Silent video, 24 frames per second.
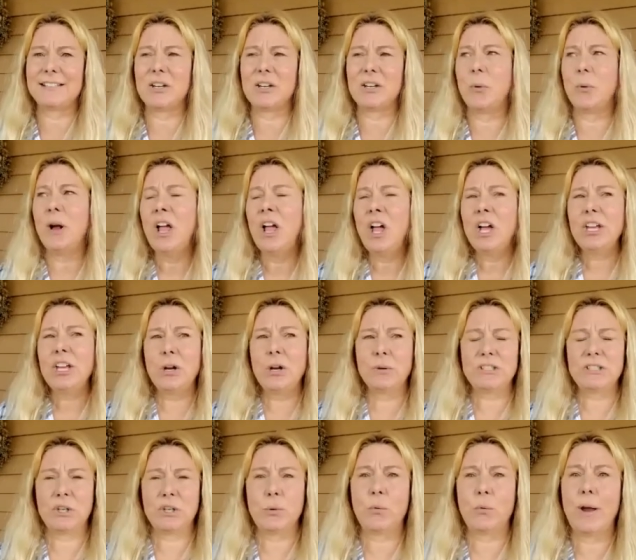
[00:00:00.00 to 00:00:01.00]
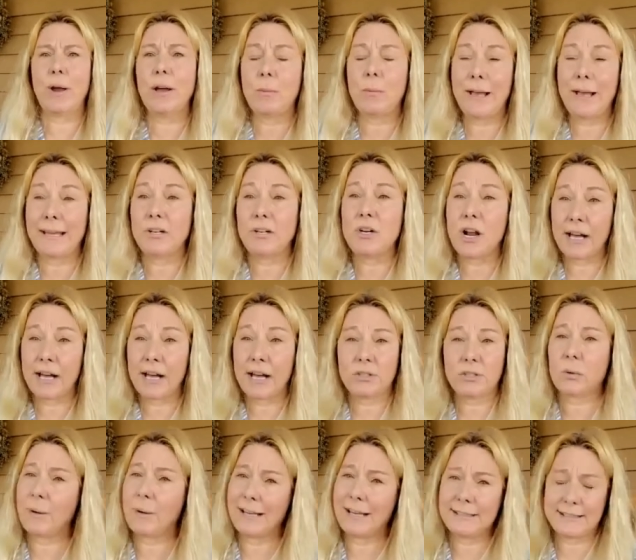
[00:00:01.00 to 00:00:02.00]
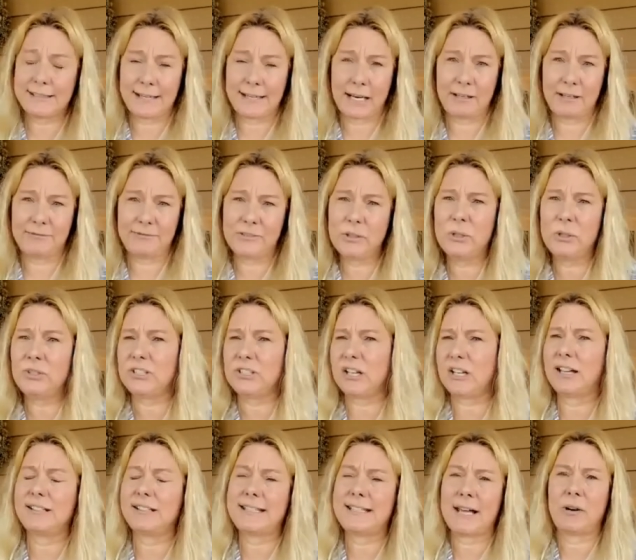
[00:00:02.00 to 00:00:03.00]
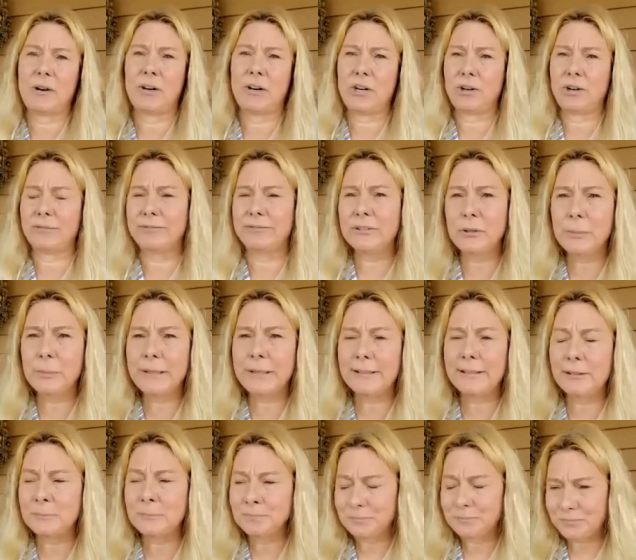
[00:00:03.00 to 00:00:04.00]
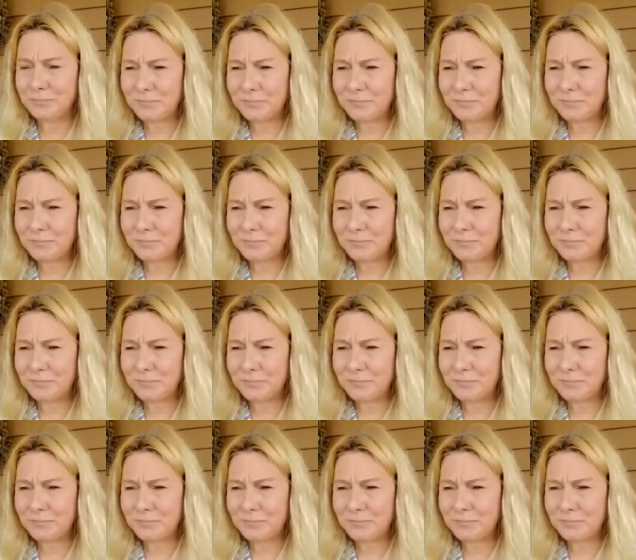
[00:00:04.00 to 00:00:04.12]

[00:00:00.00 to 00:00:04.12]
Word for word: So it's a great way not to waste any food, to cut down on your food bill.